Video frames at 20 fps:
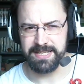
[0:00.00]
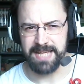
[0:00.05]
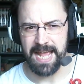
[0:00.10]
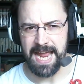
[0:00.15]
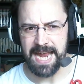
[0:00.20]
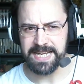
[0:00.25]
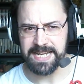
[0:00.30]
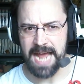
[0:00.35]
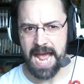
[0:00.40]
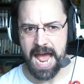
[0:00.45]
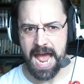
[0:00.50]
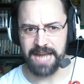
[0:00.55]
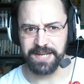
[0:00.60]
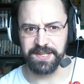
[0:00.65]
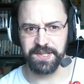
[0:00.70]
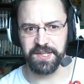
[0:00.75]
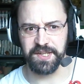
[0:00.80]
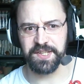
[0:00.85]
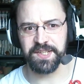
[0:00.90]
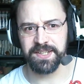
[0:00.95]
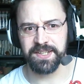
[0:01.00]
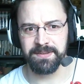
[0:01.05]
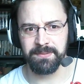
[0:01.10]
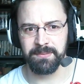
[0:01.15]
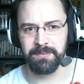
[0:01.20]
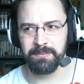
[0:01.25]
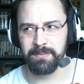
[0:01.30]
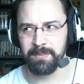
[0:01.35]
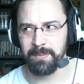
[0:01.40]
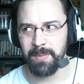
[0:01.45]
gay dads.
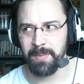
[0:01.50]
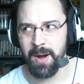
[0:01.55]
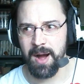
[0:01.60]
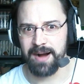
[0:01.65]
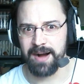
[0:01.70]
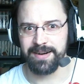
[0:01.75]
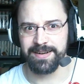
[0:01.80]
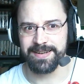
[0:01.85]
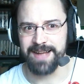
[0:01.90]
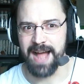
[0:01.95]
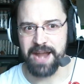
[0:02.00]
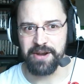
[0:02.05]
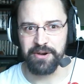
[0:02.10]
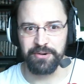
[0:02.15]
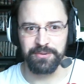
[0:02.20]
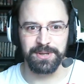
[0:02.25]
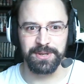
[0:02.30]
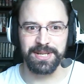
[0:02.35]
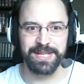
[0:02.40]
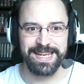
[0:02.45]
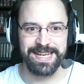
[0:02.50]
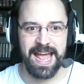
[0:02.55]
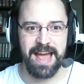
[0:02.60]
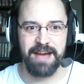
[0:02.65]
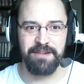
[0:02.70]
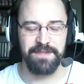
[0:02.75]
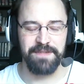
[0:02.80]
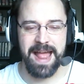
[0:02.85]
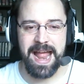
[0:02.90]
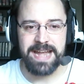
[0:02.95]
I don't really
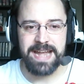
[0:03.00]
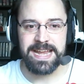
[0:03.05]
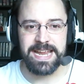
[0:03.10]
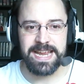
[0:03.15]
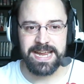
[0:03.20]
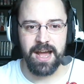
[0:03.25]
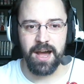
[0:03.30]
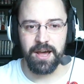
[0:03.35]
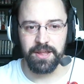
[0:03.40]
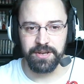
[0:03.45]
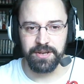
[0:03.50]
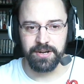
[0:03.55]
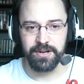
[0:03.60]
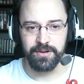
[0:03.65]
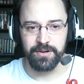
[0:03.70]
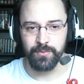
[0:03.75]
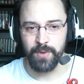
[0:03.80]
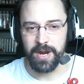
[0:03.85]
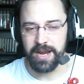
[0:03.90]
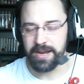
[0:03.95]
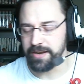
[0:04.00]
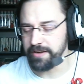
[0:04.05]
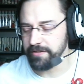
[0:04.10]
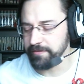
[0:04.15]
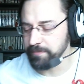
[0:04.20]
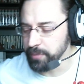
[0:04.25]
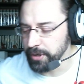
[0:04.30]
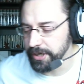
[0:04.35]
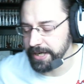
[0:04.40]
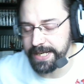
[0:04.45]
have any other way
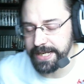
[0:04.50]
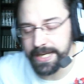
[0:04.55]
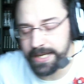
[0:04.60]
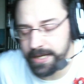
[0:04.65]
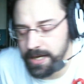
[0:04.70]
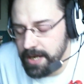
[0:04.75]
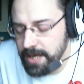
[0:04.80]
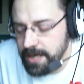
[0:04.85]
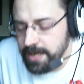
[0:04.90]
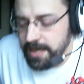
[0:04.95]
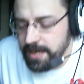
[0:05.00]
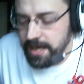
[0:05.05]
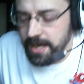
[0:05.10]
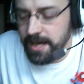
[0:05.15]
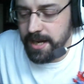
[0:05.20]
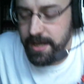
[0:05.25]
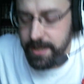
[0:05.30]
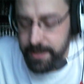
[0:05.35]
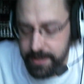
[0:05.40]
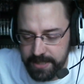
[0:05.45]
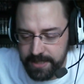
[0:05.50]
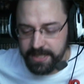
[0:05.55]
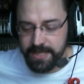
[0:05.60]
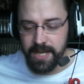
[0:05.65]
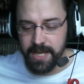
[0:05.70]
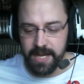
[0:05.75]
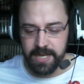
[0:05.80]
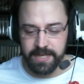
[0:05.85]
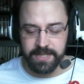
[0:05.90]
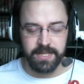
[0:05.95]
of putting it.
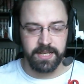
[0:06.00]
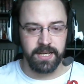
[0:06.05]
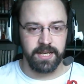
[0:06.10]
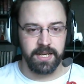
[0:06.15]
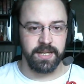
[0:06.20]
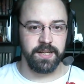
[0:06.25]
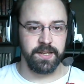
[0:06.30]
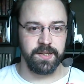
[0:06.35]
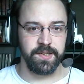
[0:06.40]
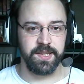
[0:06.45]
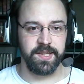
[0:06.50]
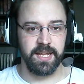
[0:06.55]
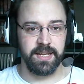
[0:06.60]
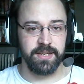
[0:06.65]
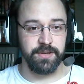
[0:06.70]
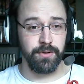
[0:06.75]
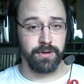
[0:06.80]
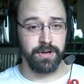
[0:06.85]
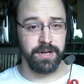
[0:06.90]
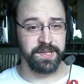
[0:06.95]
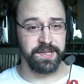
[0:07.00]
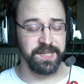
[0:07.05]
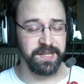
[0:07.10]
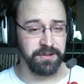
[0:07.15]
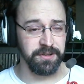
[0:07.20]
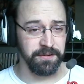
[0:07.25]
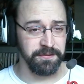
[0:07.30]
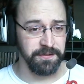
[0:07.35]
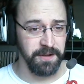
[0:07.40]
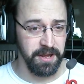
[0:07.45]
The idea is that you are a
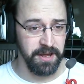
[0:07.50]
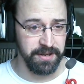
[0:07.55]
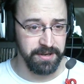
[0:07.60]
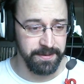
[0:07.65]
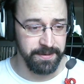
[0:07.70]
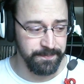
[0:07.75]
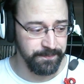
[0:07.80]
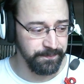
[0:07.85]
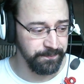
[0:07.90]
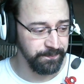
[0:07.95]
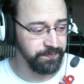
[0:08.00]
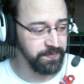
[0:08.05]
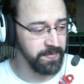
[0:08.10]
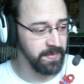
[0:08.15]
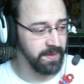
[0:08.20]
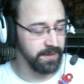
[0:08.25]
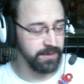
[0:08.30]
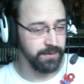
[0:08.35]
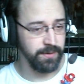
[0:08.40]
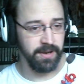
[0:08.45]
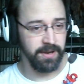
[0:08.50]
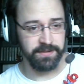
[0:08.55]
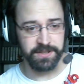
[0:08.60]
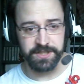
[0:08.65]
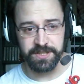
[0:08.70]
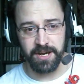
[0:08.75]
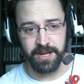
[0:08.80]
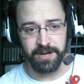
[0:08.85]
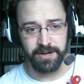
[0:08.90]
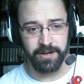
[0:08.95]
single father. You have
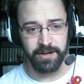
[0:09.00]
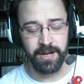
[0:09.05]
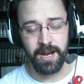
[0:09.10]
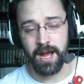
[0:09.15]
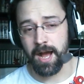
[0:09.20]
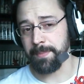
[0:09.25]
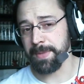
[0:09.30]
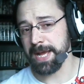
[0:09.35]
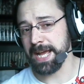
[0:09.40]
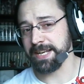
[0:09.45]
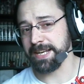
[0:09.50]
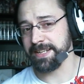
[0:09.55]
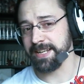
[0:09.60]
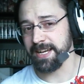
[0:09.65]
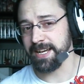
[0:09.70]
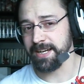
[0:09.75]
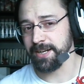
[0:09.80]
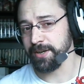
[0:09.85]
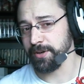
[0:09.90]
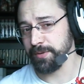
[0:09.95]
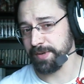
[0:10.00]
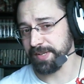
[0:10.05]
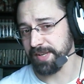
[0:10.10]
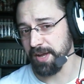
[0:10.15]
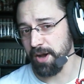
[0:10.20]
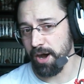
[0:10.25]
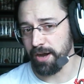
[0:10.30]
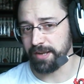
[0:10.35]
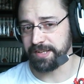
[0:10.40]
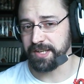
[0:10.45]
a daughter, Amanda, who's
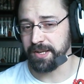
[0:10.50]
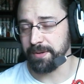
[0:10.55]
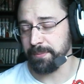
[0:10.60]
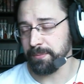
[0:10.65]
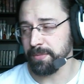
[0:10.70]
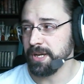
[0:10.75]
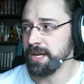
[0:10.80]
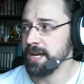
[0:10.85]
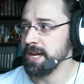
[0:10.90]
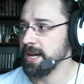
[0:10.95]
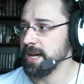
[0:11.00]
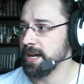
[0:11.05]
awesome,